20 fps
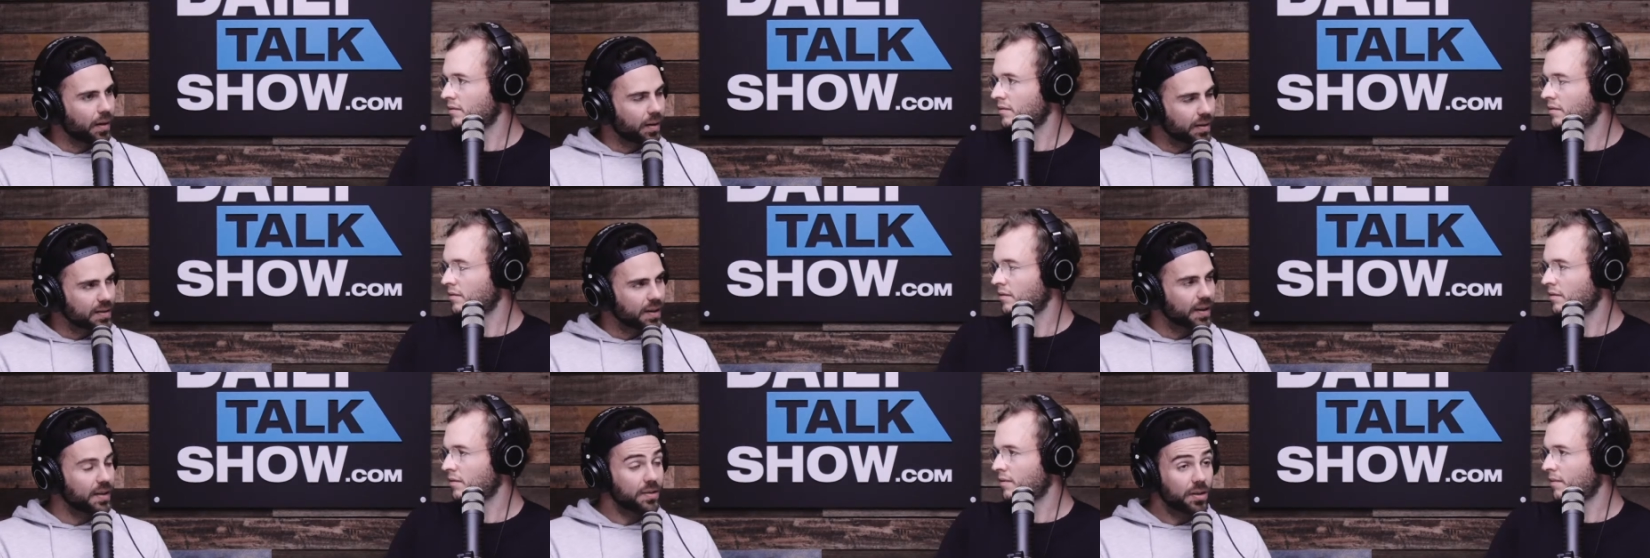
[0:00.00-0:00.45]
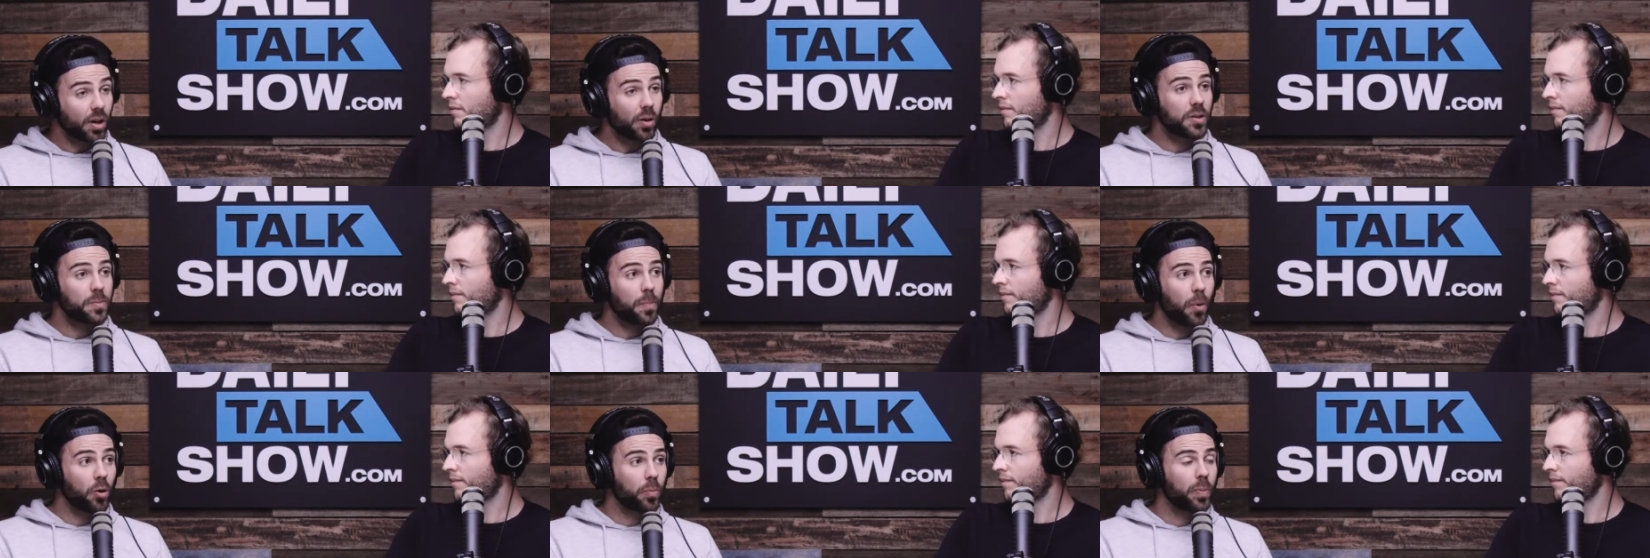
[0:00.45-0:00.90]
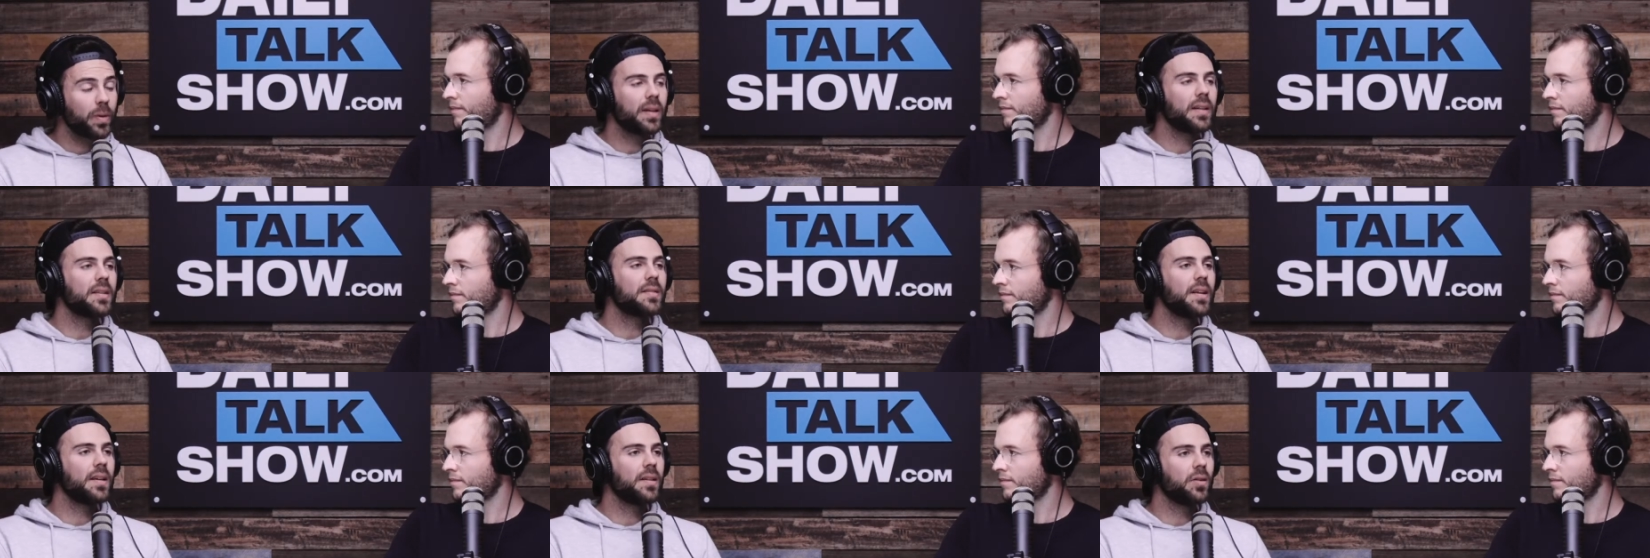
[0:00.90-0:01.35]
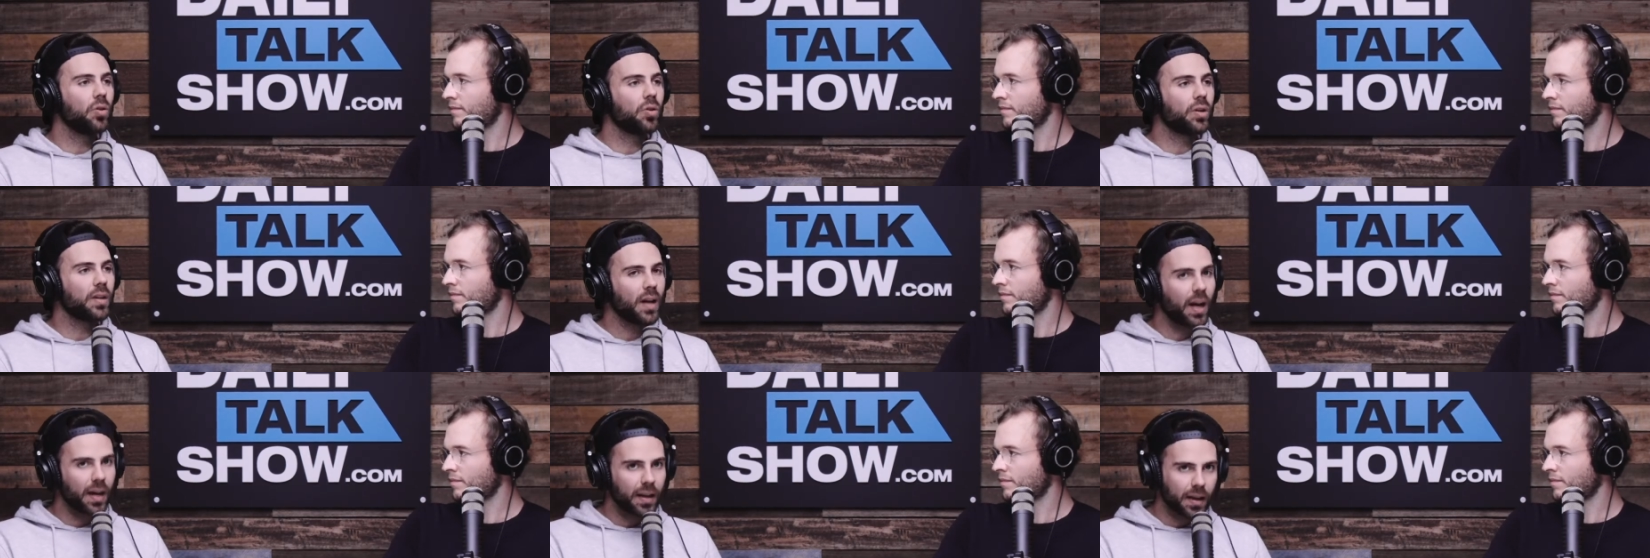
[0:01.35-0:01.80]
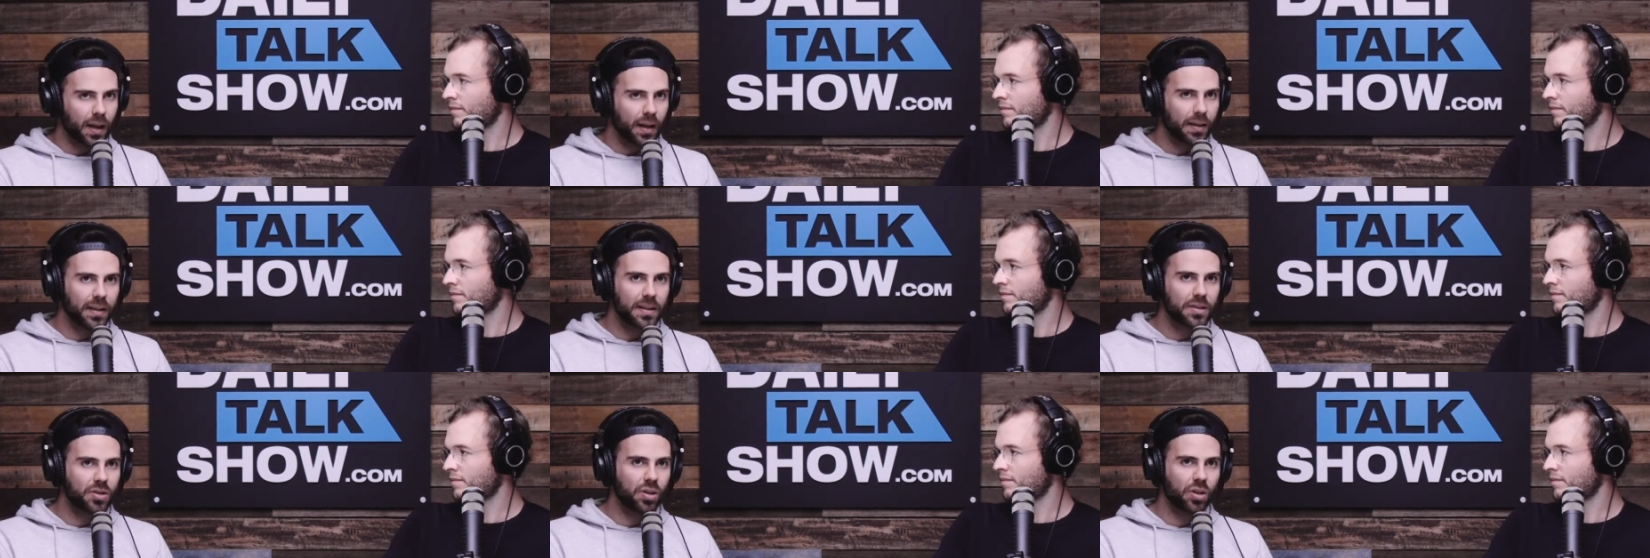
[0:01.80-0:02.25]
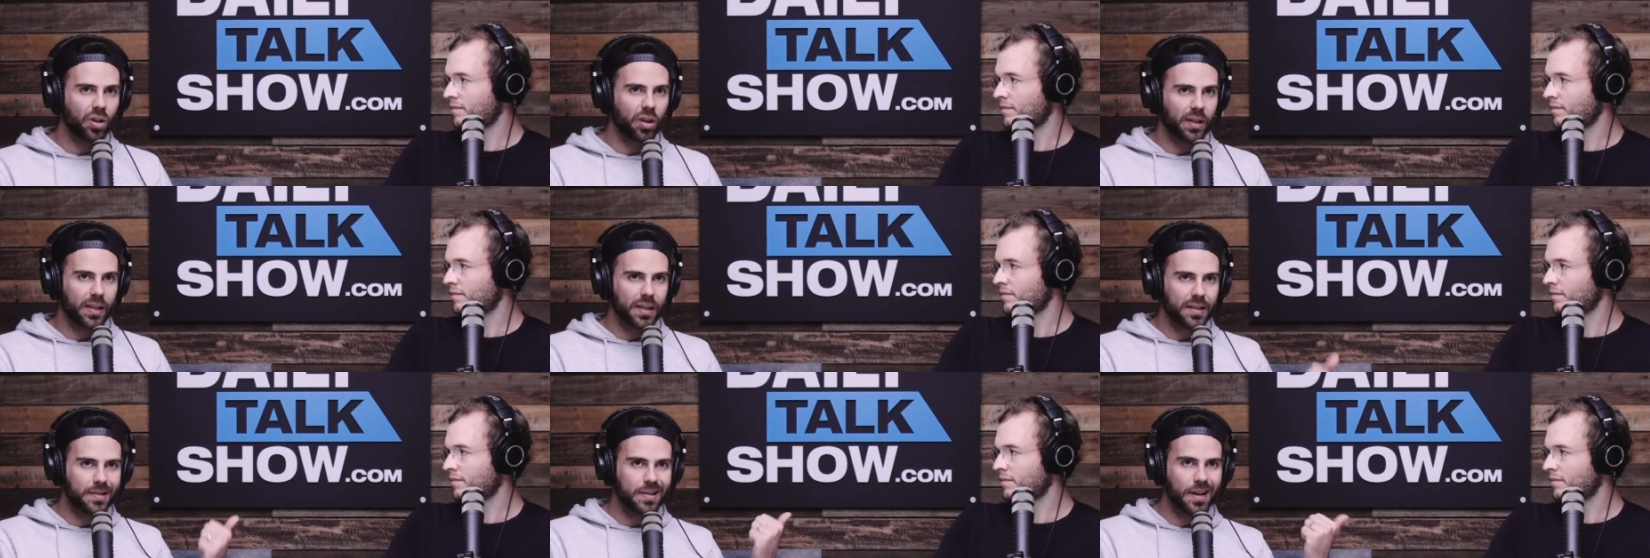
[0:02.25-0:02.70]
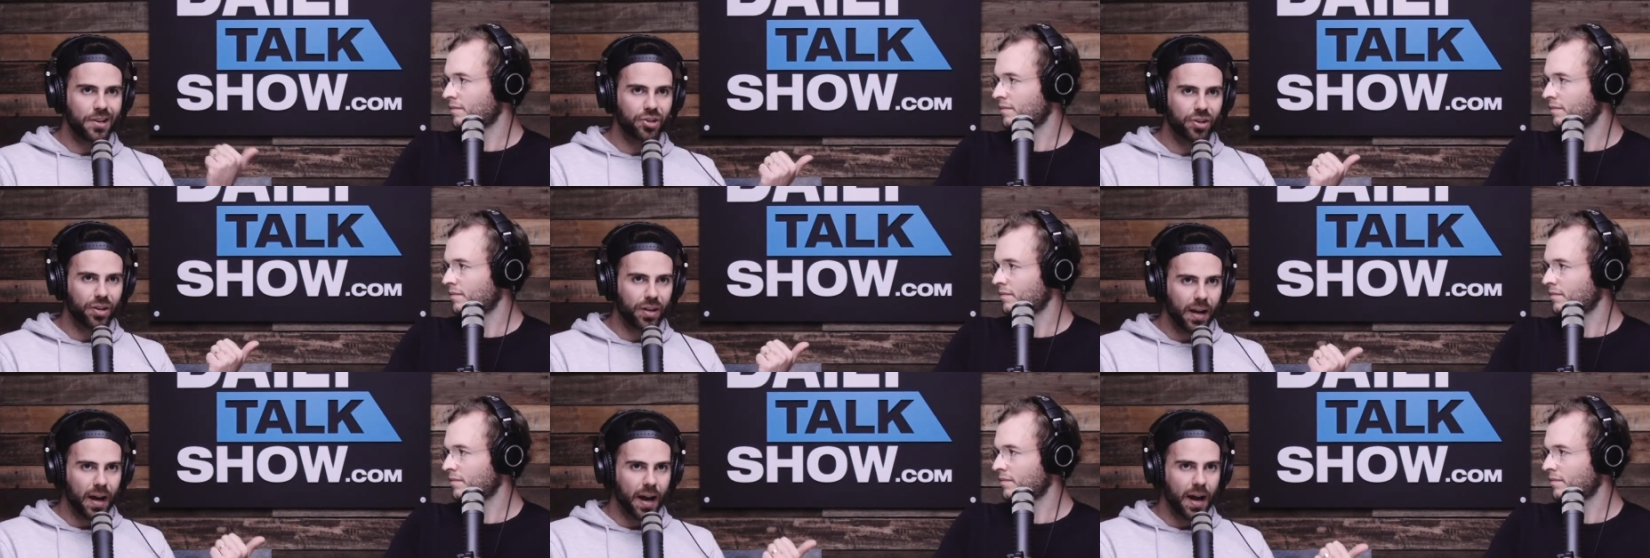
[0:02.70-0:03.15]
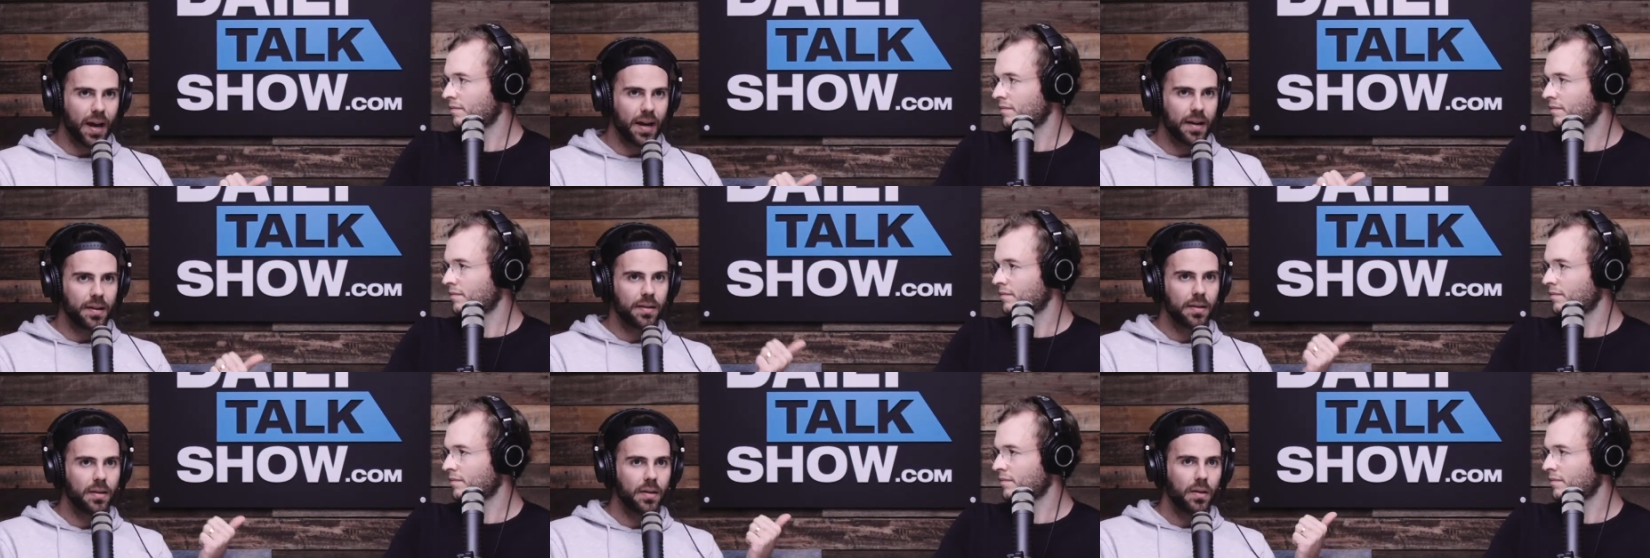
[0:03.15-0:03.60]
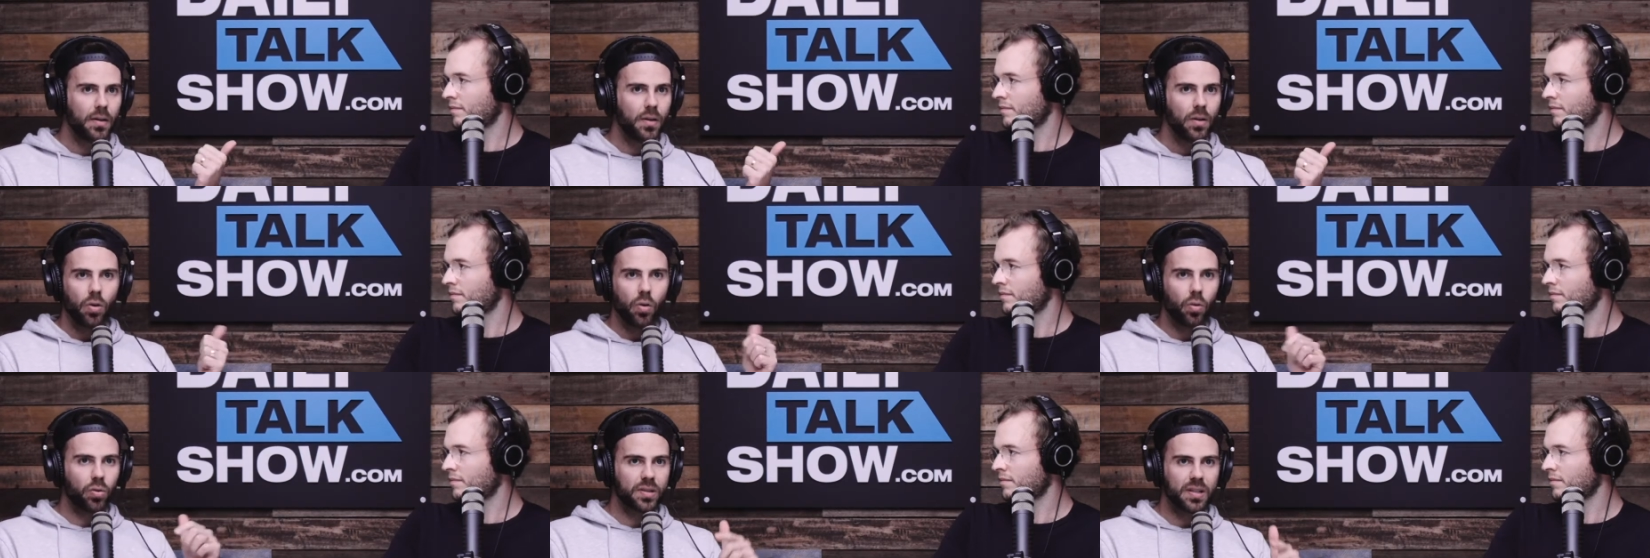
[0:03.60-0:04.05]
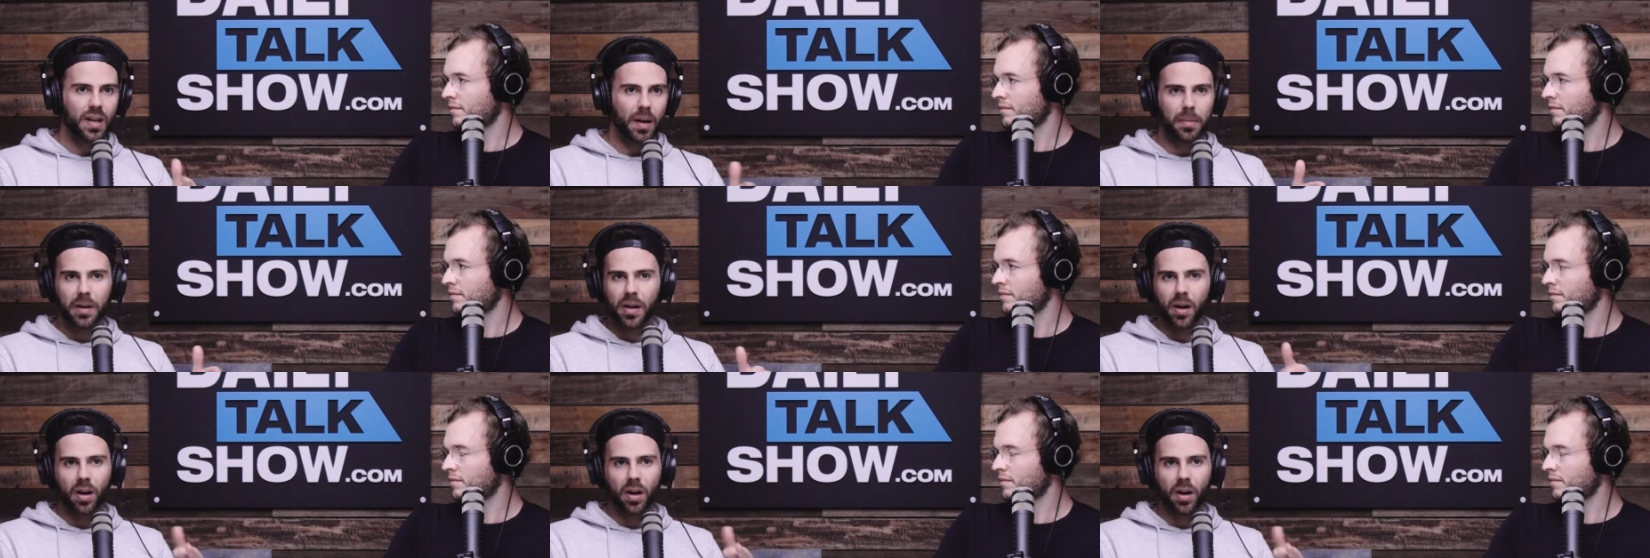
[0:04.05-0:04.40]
Speaker 1: I said, so it's bulk billing. And said, look, unless you've got a concession card or some